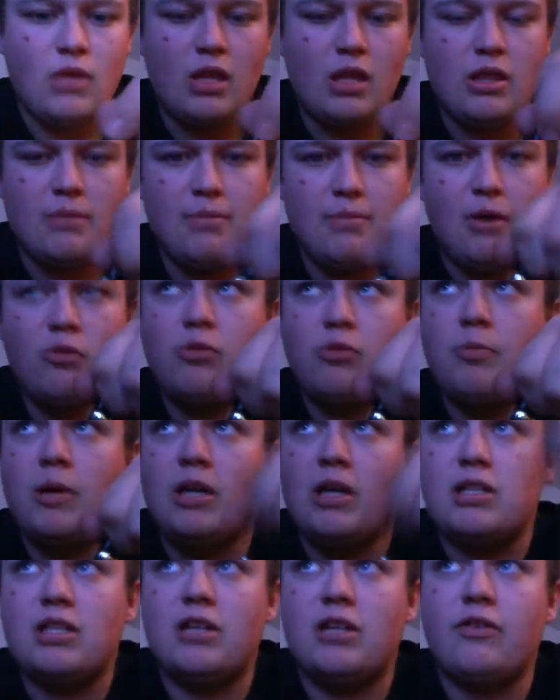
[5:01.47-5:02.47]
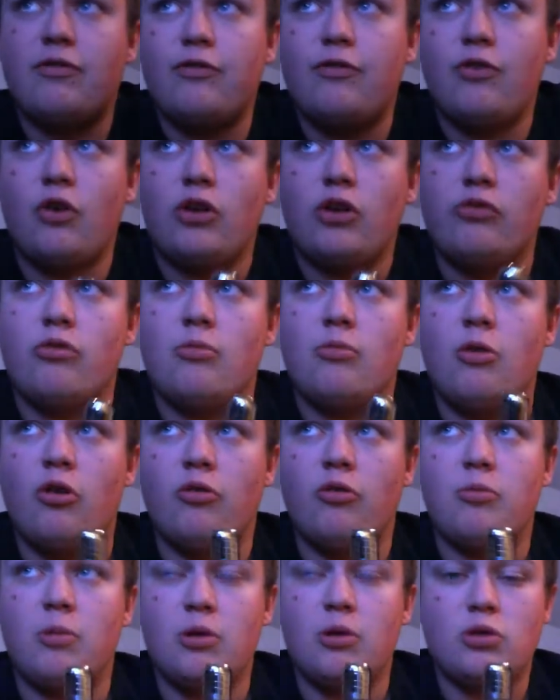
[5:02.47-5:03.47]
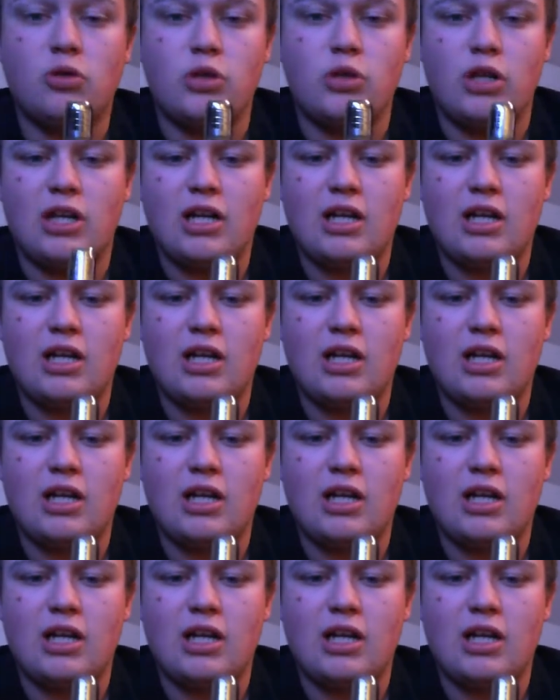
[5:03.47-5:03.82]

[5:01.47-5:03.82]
The mouthpiece is fully removable, so you